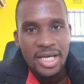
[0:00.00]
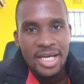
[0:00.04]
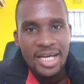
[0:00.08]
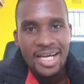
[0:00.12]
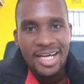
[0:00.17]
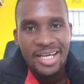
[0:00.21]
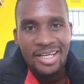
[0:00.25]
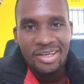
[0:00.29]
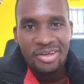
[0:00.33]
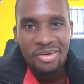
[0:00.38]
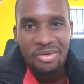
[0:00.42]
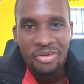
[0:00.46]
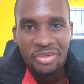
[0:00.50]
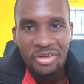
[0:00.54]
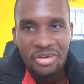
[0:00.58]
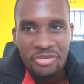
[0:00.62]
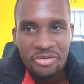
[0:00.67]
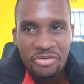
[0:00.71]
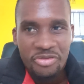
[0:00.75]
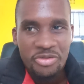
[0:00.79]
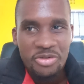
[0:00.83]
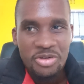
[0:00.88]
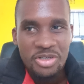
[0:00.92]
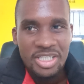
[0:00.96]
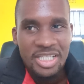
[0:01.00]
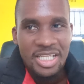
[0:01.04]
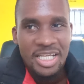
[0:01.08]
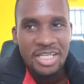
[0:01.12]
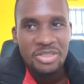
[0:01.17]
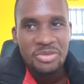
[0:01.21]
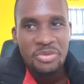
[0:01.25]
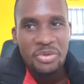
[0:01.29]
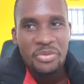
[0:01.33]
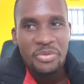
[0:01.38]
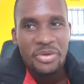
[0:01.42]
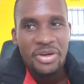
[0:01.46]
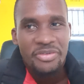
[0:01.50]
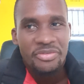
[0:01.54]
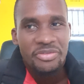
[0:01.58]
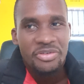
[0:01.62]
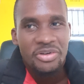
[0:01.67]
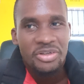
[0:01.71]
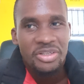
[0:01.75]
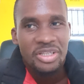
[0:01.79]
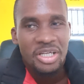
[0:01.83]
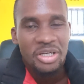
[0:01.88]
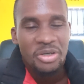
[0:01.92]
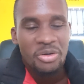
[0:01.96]
And on the foot, that's where we have
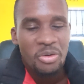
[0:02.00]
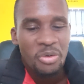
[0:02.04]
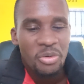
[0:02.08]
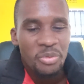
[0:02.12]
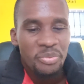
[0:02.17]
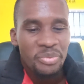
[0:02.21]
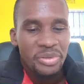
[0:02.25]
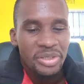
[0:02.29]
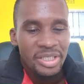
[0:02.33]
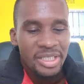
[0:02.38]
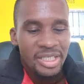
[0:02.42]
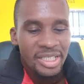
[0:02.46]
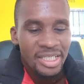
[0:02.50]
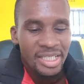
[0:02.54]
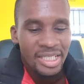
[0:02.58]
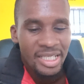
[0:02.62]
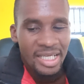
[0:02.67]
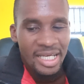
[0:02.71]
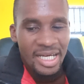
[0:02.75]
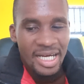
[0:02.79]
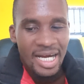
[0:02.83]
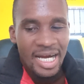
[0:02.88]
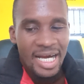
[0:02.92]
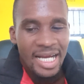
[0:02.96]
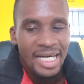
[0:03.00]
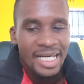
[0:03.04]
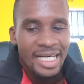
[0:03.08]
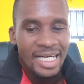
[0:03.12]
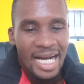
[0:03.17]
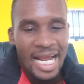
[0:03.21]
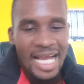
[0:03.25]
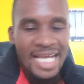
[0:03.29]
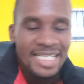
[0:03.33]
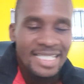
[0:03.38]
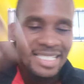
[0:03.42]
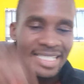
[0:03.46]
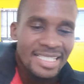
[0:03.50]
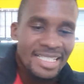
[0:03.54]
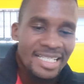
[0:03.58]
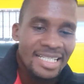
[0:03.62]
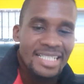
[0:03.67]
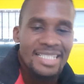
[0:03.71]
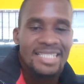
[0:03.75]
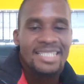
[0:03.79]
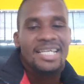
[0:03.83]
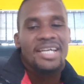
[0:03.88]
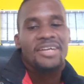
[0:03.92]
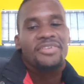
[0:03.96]
got the copy rights
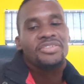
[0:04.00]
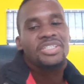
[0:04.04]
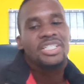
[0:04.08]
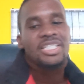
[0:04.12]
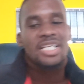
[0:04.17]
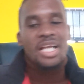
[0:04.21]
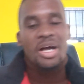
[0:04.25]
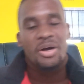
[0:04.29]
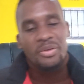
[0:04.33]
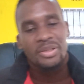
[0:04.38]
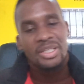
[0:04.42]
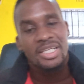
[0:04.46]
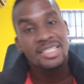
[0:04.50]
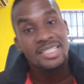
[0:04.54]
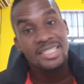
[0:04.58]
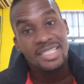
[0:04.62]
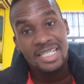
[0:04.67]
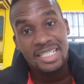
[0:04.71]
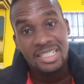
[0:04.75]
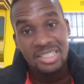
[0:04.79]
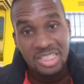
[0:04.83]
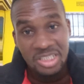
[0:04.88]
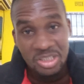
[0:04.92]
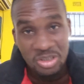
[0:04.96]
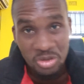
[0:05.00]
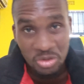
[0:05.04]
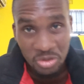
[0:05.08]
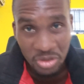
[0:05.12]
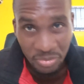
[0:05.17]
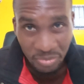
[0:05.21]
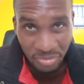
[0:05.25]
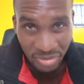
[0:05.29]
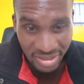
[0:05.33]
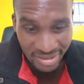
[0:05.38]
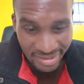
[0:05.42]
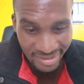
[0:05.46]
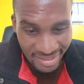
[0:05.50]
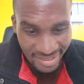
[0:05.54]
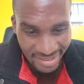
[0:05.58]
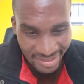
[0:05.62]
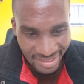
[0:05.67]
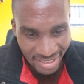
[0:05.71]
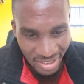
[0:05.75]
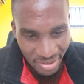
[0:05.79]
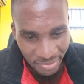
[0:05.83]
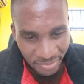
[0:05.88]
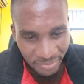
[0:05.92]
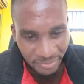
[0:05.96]
reserved. Now let's get into the business now.